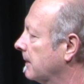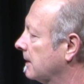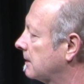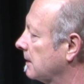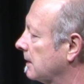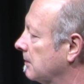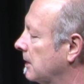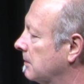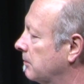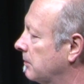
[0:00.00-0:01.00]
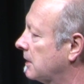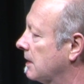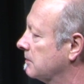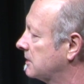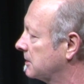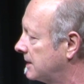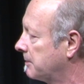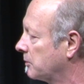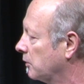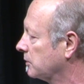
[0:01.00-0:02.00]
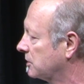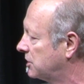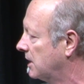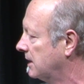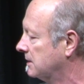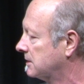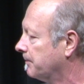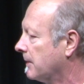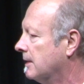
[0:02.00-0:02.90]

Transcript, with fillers: It, uh, it becomes susceptible to change.